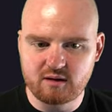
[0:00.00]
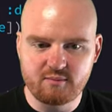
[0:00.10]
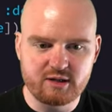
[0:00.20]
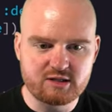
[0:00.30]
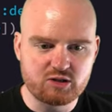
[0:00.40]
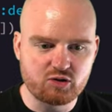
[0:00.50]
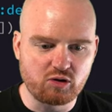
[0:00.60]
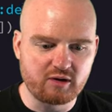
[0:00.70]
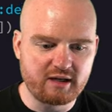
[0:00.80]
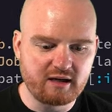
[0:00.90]
company's
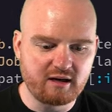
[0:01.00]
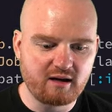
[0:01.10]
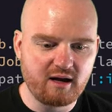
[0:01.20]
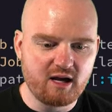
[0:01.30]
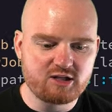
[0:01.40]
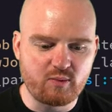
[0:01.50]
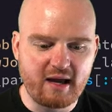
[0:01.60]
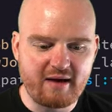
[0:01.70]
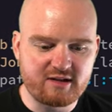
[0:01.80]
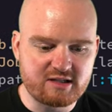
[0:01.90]
controller here. So we
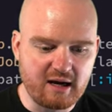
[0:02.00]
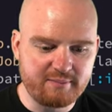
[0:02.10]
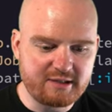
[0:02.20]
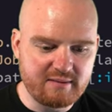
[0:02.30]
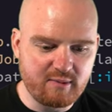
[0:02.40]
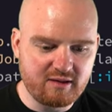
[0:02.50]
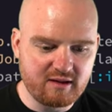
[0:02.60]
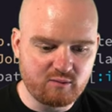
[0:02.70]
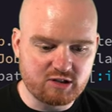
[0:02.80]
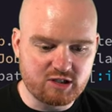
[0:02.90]
have this update
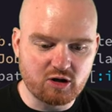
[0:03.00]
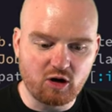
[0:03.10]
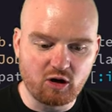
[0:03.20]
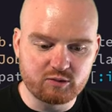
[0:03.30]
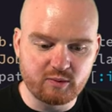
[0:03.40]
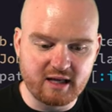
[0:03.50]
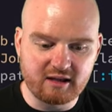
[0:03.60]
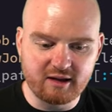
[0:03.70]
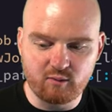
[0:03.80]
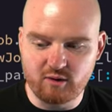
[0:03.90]
method, which is called when they
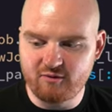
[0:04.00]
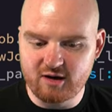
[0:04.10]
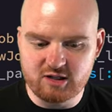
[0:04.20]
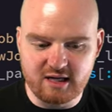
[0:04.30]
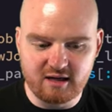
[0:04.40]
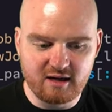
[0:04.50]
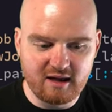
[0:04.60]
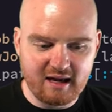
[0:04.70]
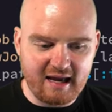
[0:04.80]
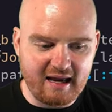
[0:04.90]
click refresh data.
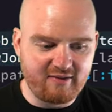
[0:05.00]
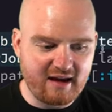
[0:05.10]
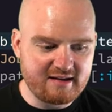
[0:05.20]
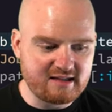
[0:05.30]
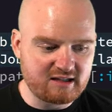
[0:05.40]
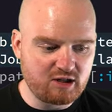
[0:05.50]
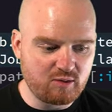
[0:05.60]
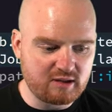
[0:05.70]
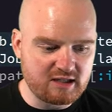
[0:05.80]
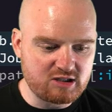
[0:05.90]
And that is
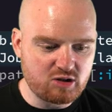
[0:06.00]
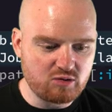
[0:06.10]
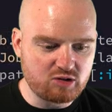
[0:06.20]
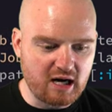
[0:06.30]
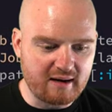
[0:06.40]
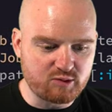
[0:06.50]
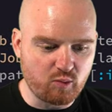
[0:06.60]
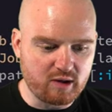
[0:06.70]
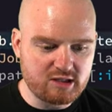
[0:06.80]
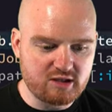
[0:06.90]
enqueuing these two jobs.
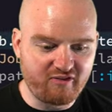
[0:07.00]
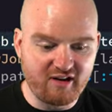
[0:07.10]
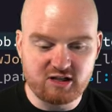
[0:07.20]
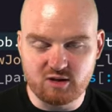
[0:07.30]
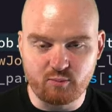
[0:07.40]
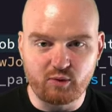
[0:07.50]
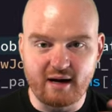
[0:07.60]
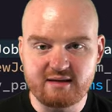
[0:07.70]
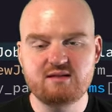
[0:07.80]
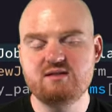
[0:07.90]
One is to fetch the
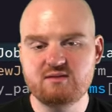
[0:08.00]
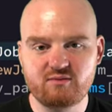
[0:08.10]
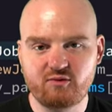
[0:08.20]
prices